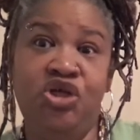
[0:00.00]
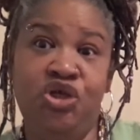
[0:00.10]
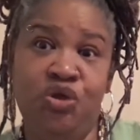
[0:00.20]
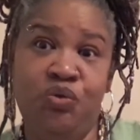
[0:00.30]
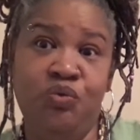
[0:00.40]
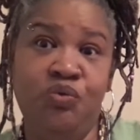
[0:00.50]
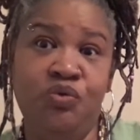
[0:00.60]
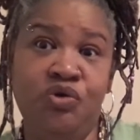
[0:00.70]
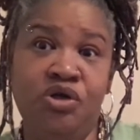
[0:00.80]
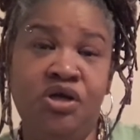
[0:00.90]
you
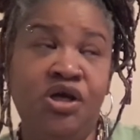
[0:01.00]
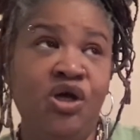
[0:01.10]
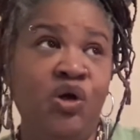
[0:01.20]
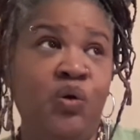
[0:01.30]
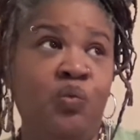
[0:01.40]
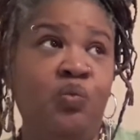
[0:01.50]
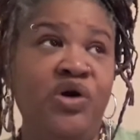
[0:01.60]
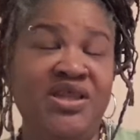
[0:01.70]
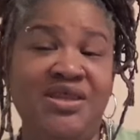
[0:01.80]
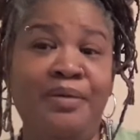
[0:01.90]

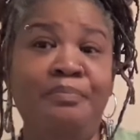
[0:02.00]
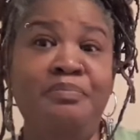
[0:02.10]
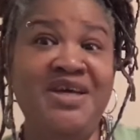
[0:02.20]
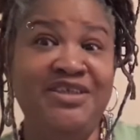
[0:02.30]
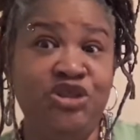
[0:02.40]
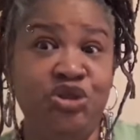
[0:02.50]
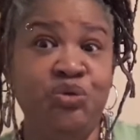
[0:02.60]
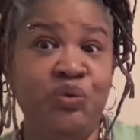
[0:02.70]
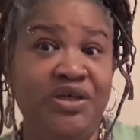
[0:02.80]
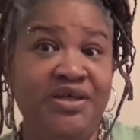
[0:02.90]
with the
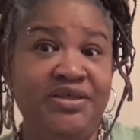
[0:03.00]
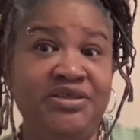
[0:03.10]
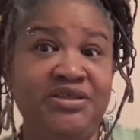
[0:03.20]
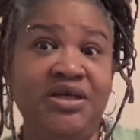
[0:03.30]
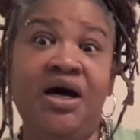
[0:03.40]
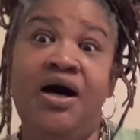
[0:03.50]
mysteries